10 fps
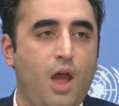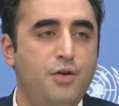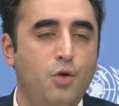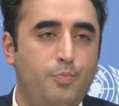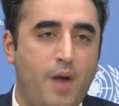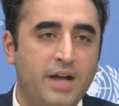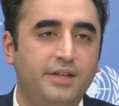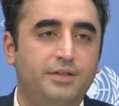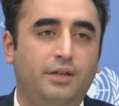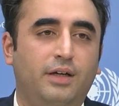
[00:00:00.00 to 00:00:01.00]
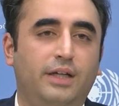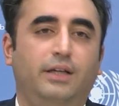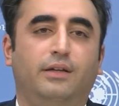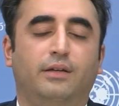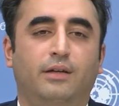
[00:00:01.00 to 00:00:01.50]
no Pakistani
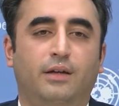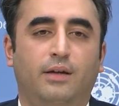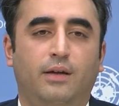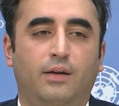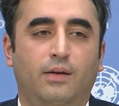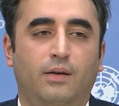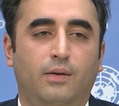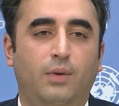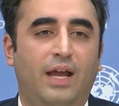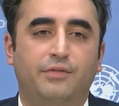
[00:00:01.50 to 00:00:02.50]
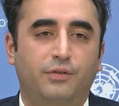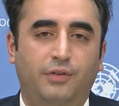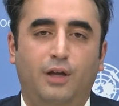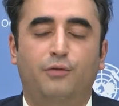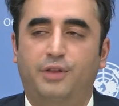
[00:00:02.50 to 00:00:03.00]
will have to
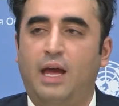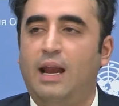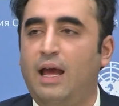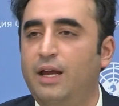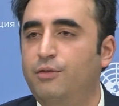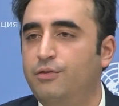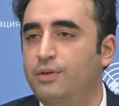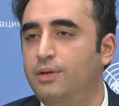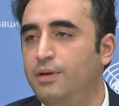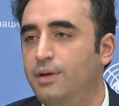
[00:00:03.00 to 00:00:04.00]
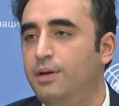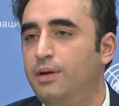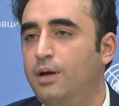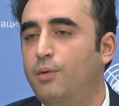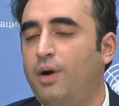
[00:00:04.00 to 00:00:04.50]
fear for their life,
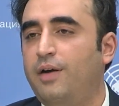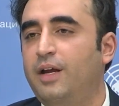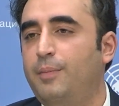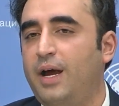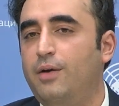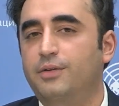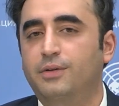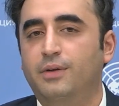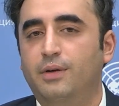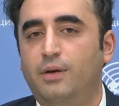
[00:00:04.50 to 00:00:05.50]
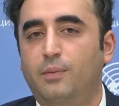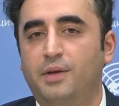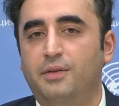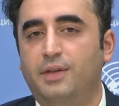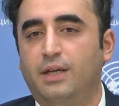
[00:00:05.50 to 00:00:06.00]
worry about
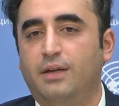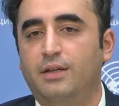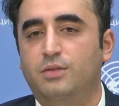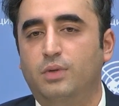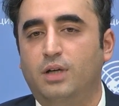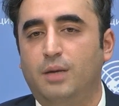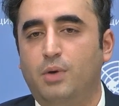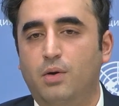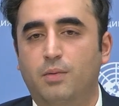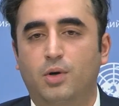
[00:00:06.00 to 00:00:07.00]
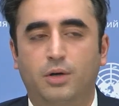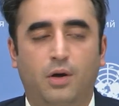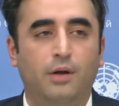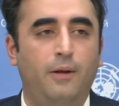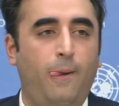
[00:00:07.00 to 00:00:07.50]
whether their kids will come home or not.